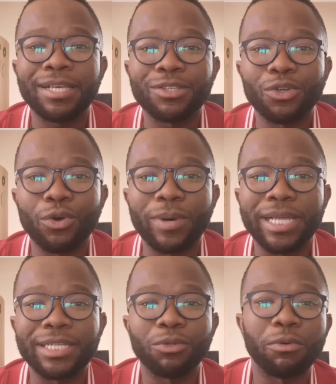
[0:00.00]
So
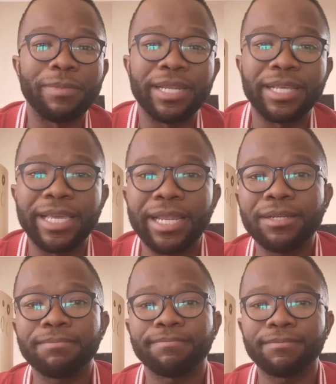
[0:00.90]
until we meet again,
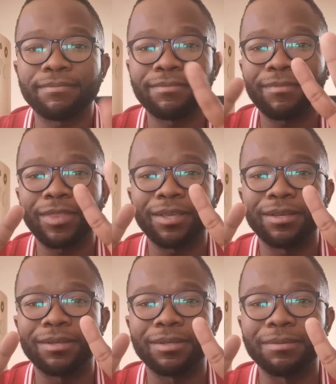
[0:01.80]

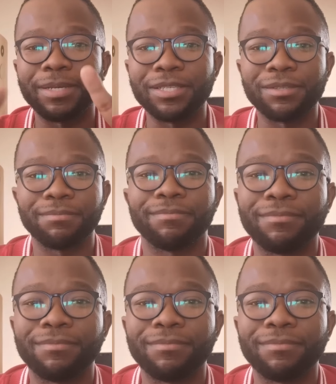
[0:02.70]
peace.